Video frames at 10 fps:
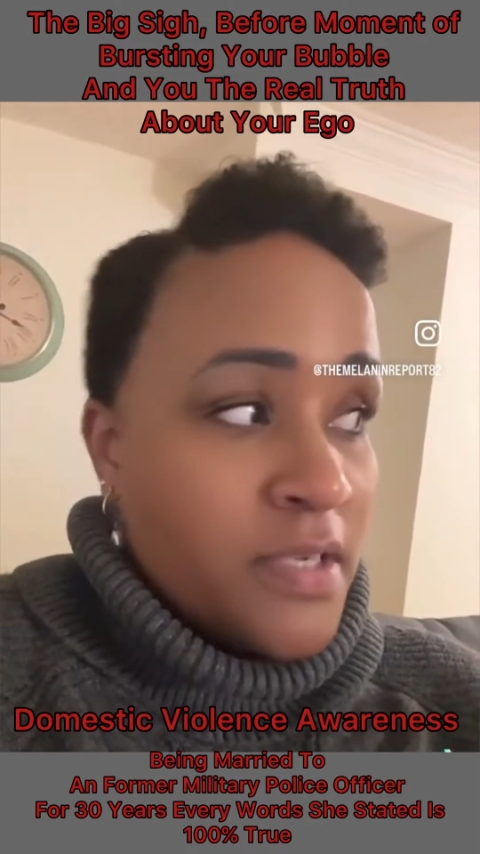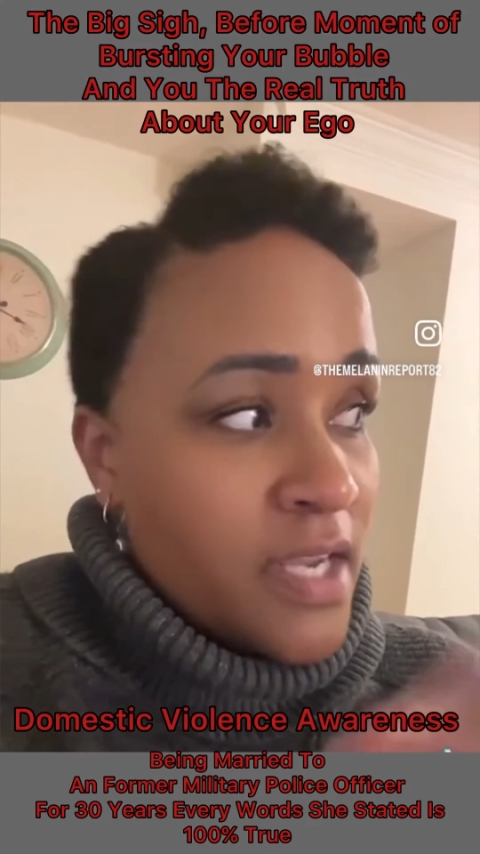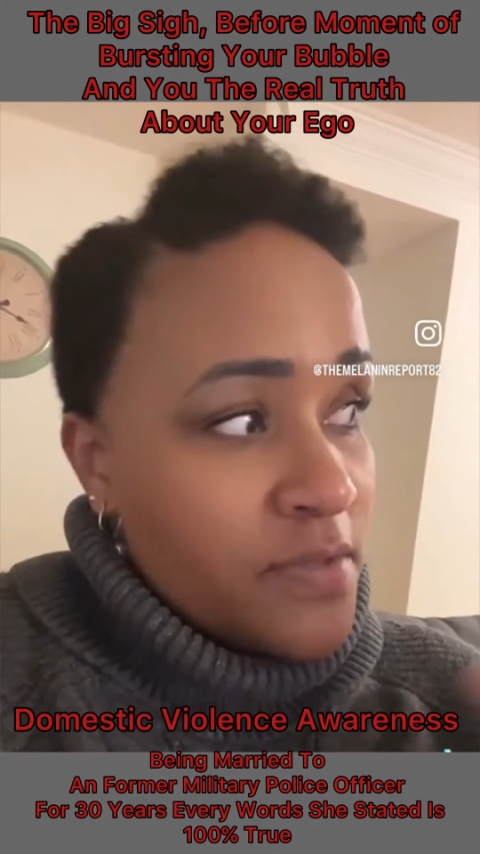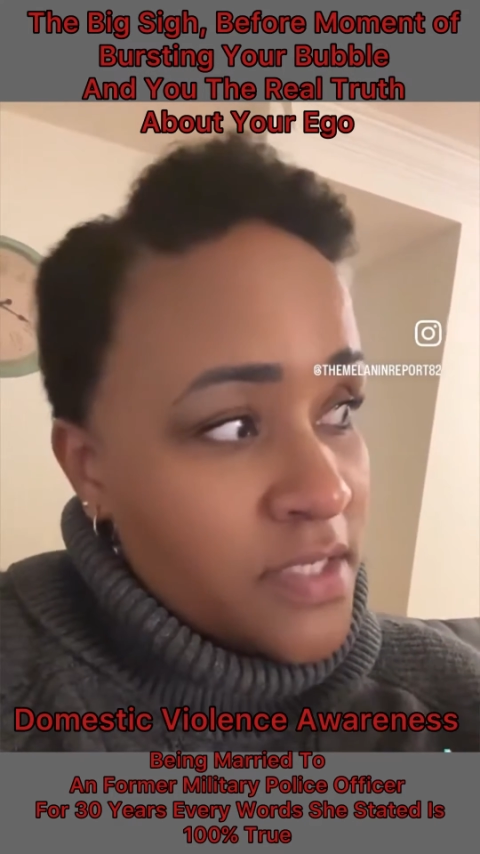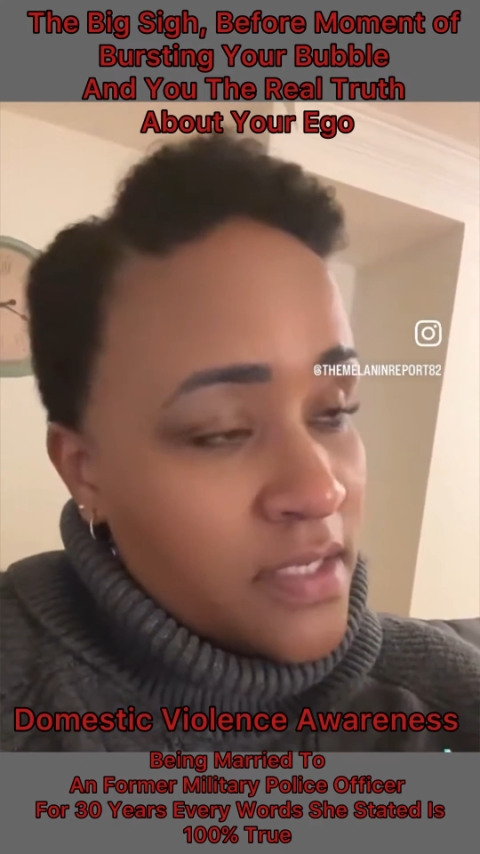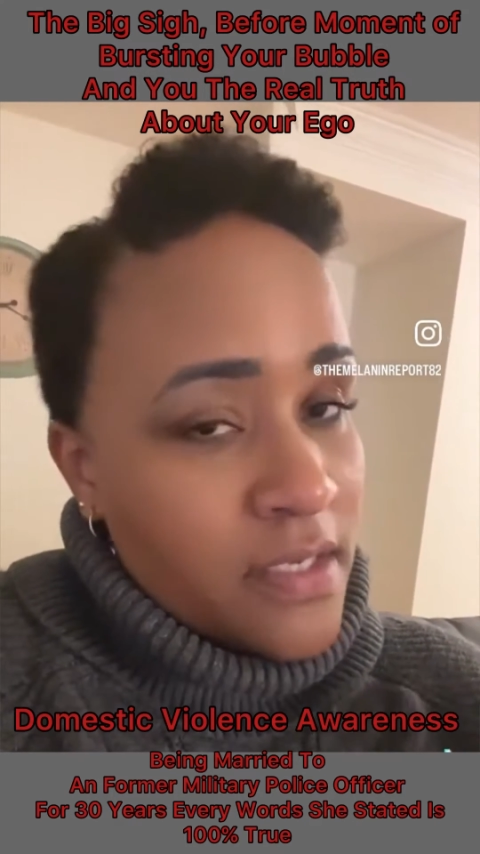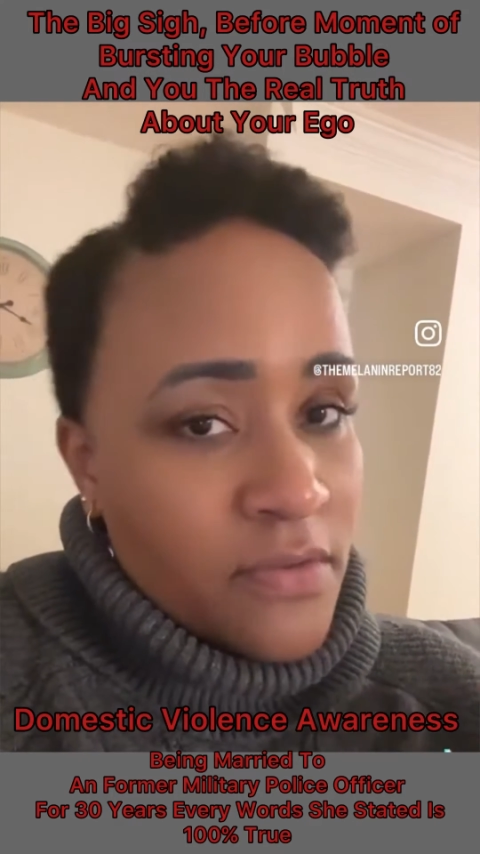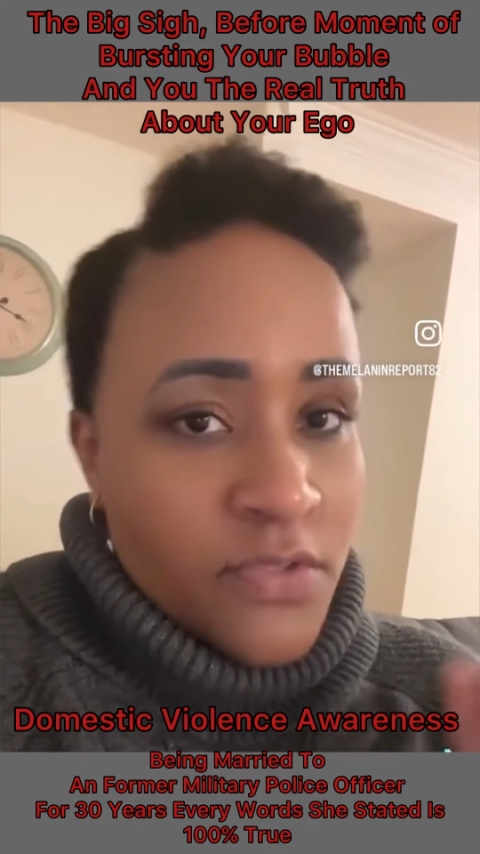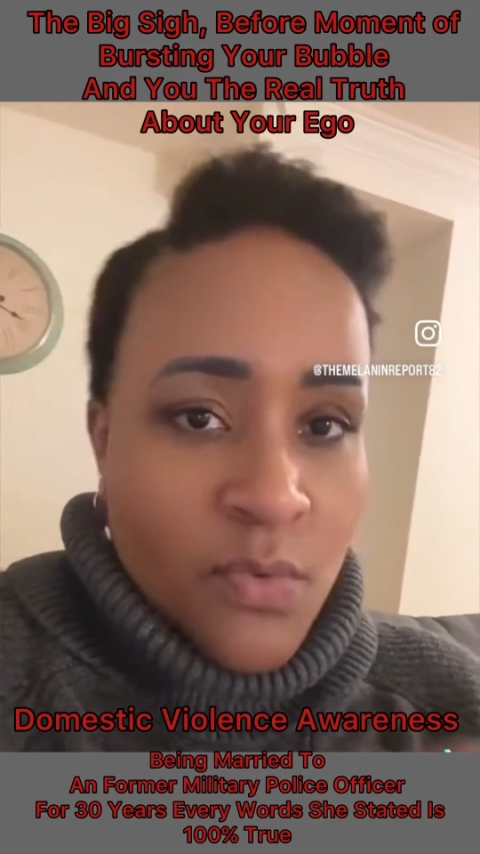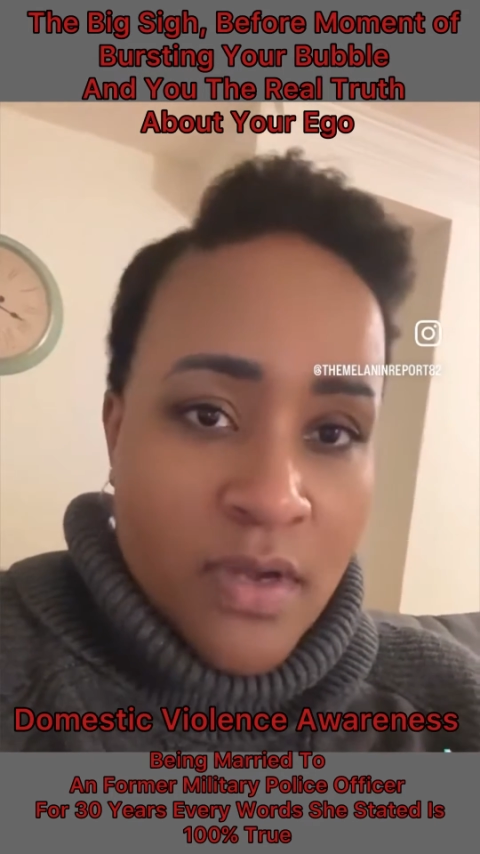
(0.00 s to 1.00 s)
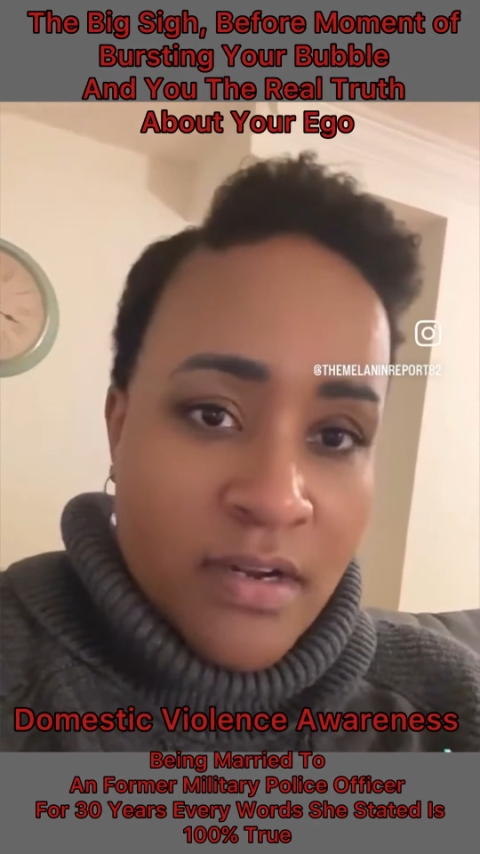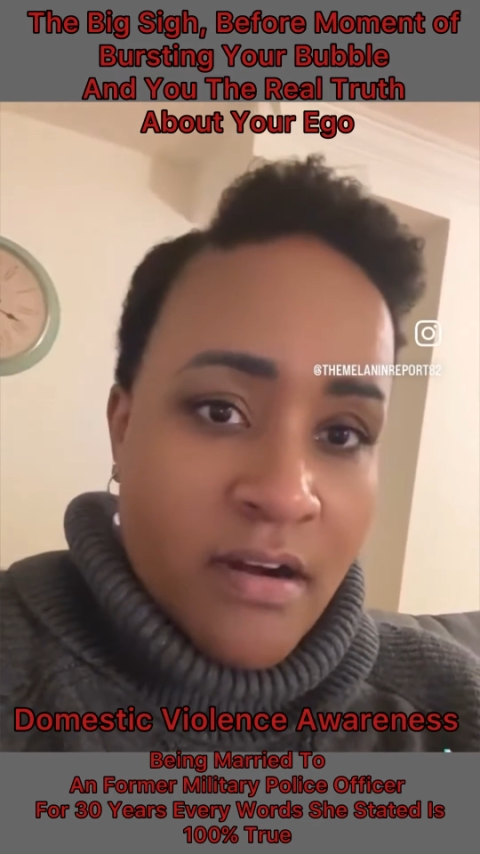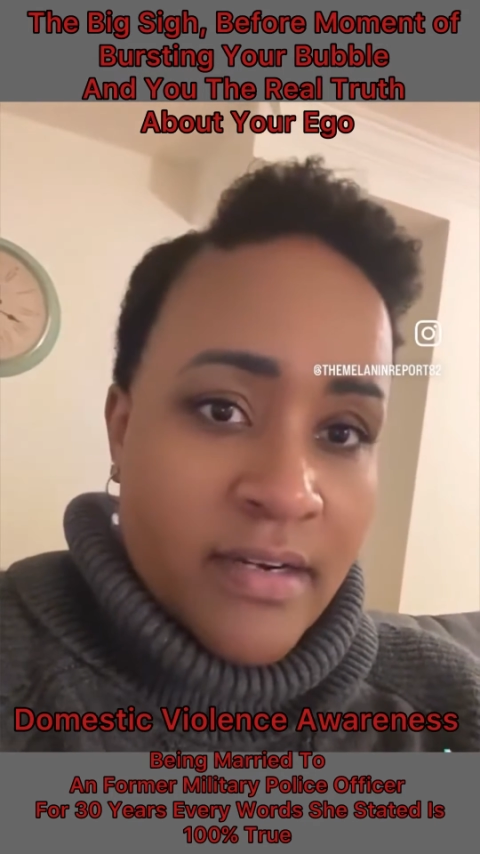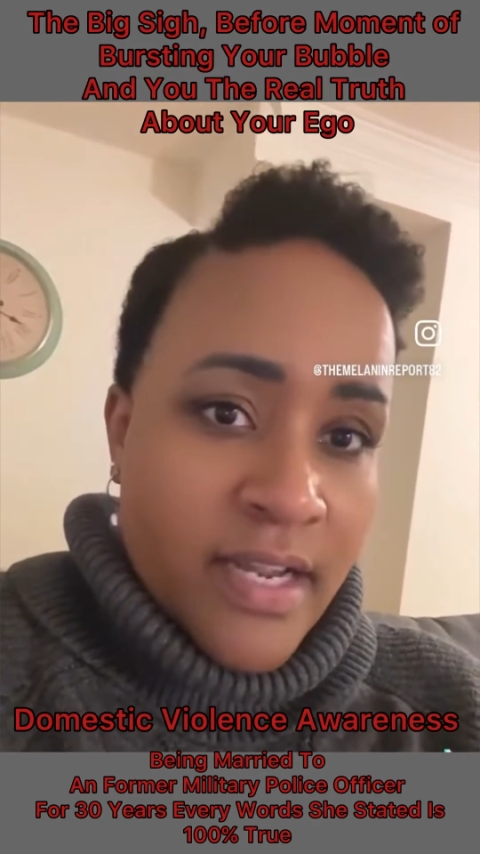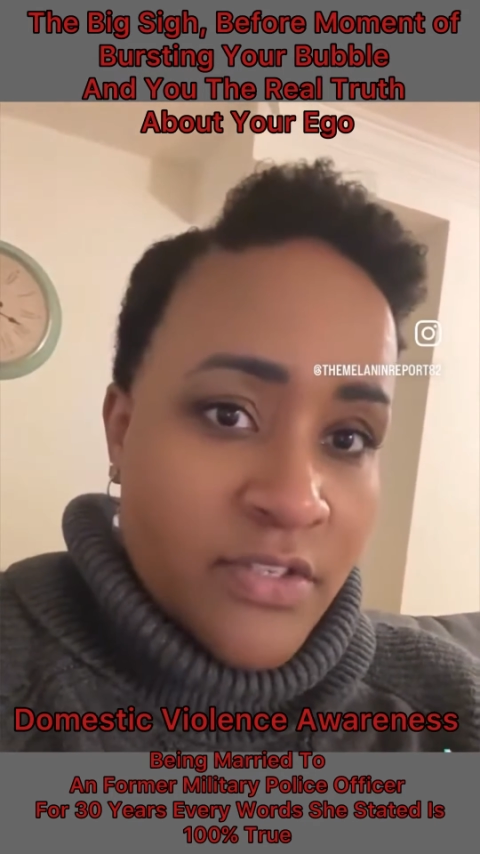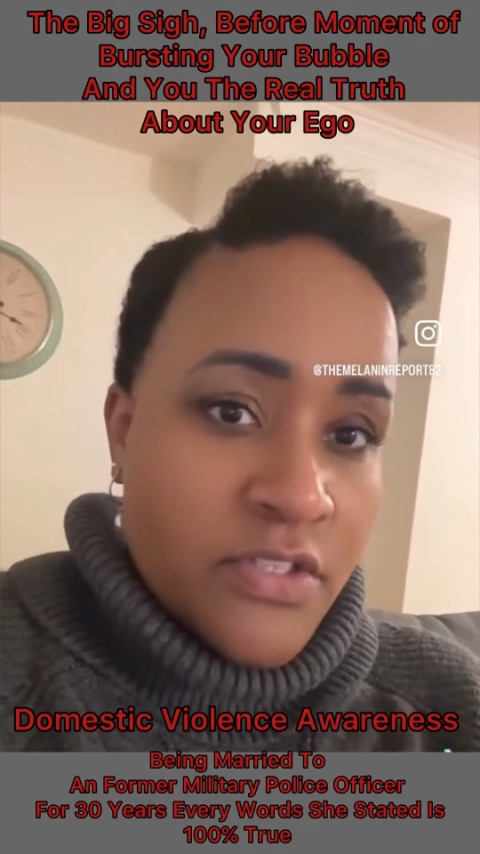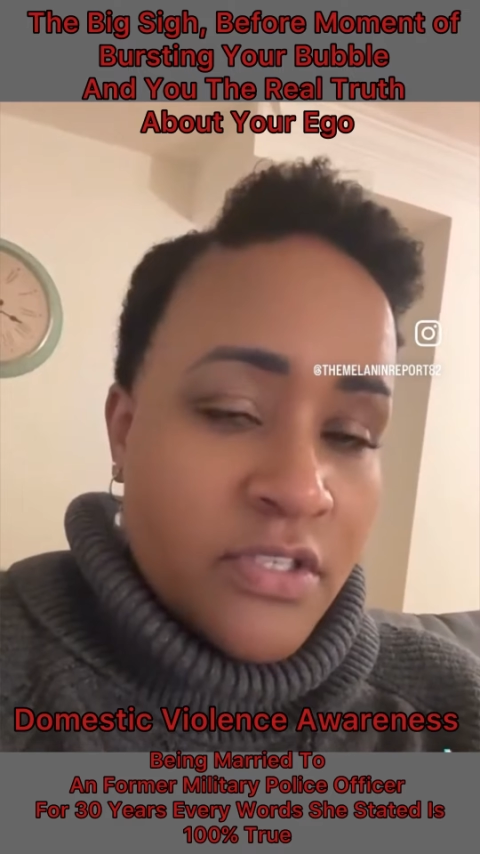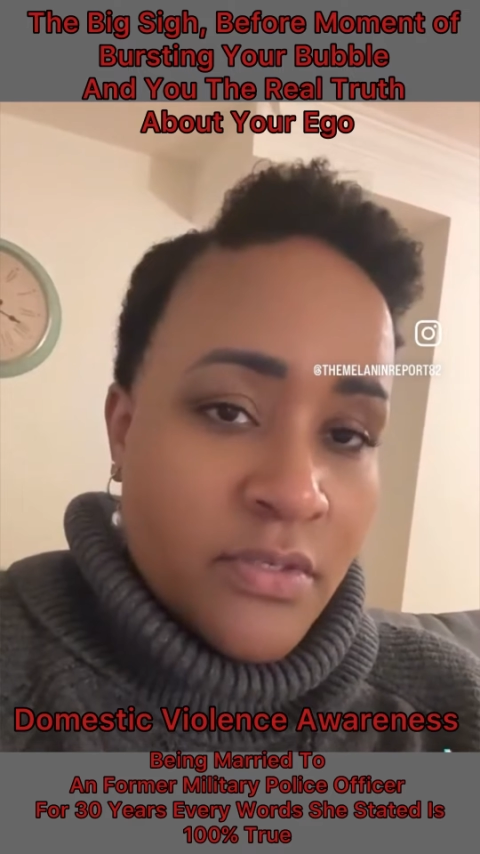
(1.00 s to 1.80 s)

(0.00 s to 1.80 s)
the guy who's sitting in the squad car next to